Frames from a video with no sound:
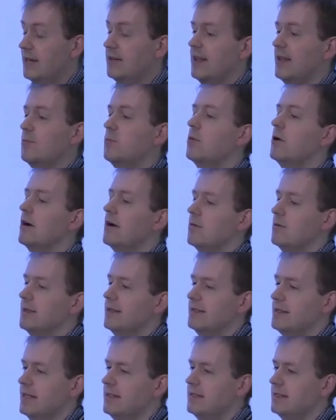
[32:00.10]
how do they work
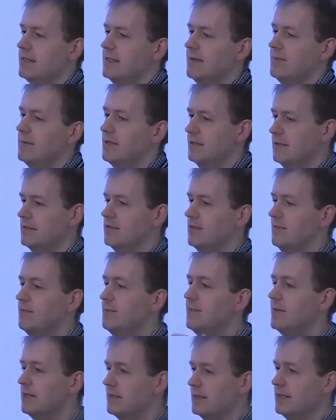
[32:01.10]
with the data team that's sort
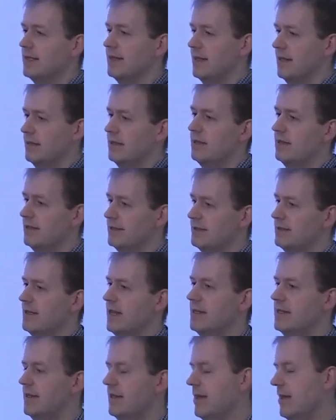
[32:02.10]
of building that and
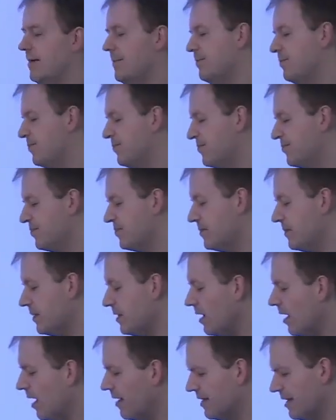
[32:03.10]
understanding that?
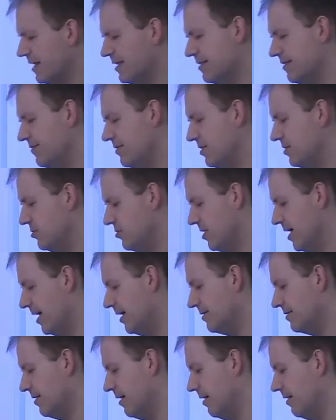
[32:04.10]
I think there's a few
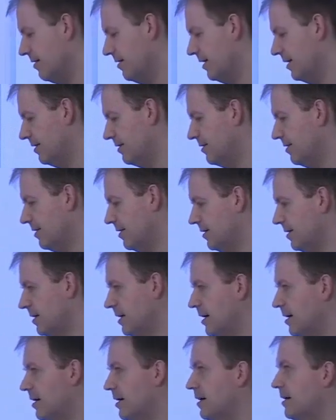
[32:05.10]
tricks. I think that
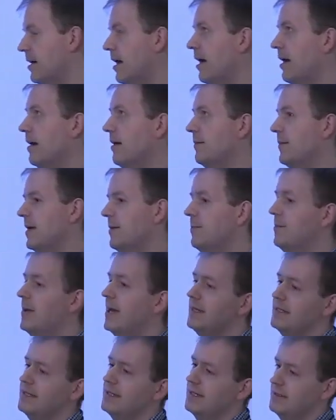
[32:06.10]
um,
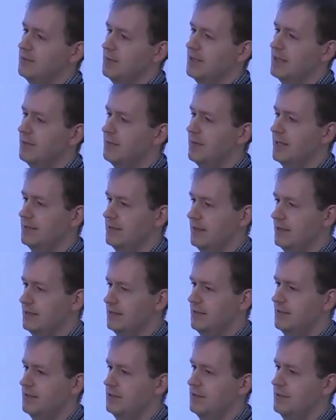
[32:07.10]
embedding is one of the best
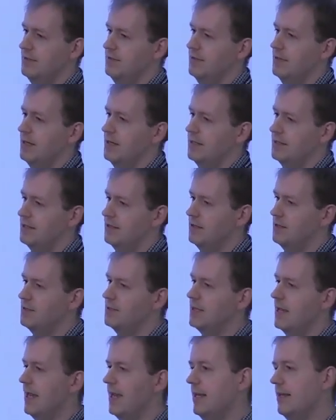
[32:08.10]
things you can do. So you
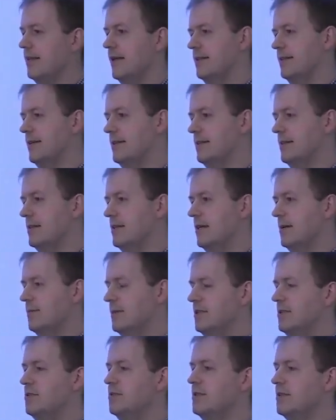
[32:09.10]
take that data team
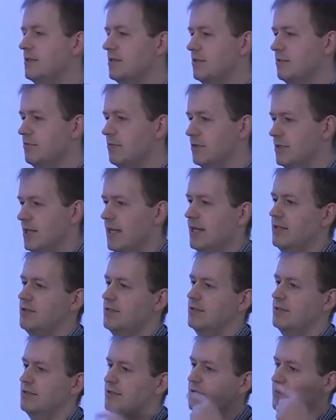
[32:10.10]
and you just do
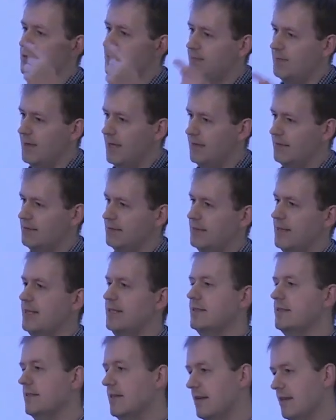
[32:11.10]
rotations. You do embeds
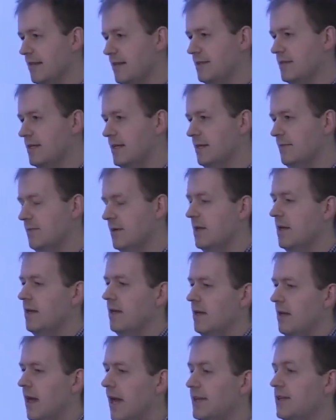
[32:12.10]
into the other team,
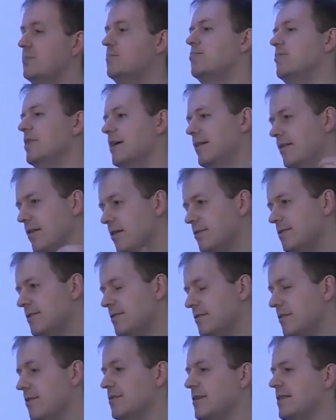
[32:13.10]
and you bring those,
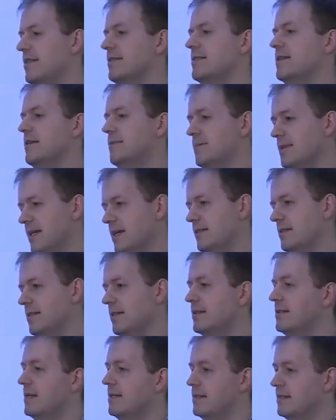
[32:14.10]
those other teams
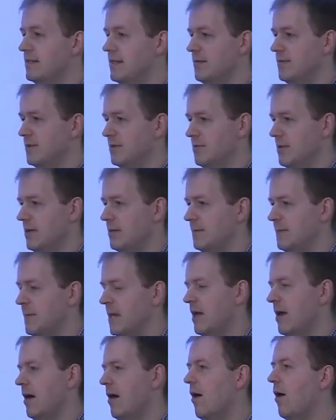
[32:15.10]
into the data team as well.
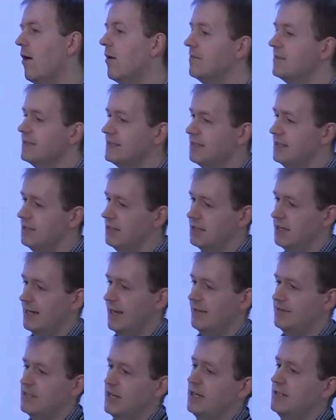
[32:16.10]
Obviously, you're going
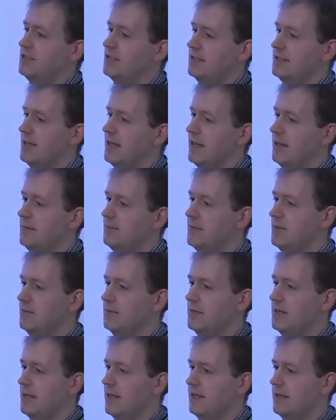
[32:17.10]
to have challenges there, a
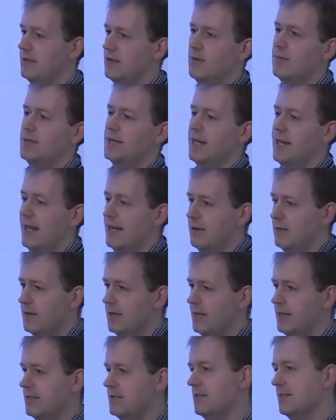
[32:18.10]
bit with like common
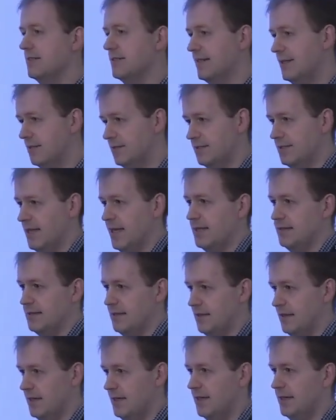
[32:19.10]
language and skill
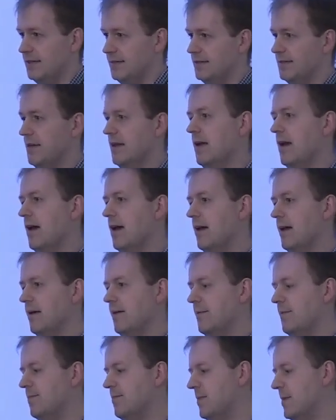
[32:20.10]
sets and things.
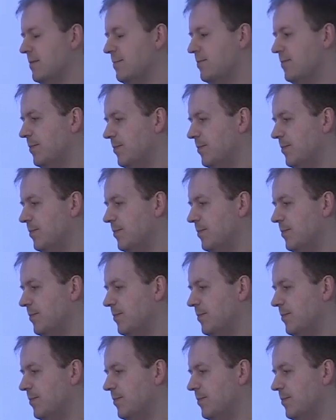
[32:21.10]
Um,